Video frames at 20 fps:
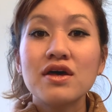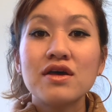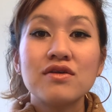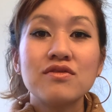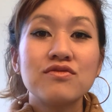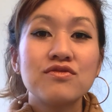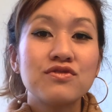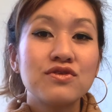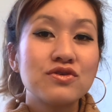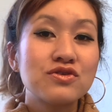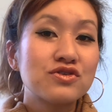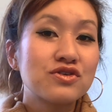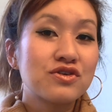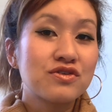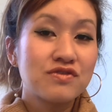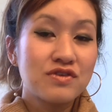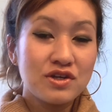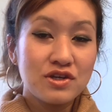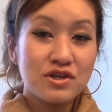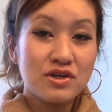in
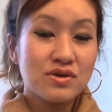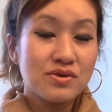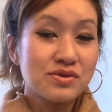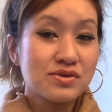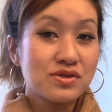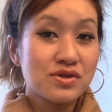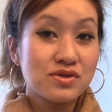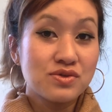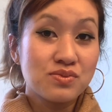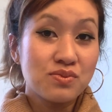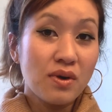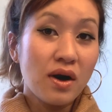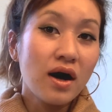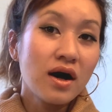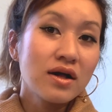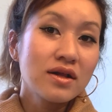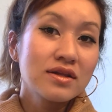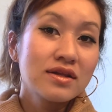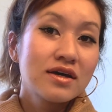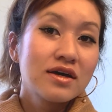future videos as
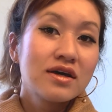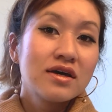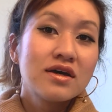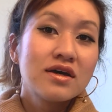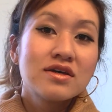well.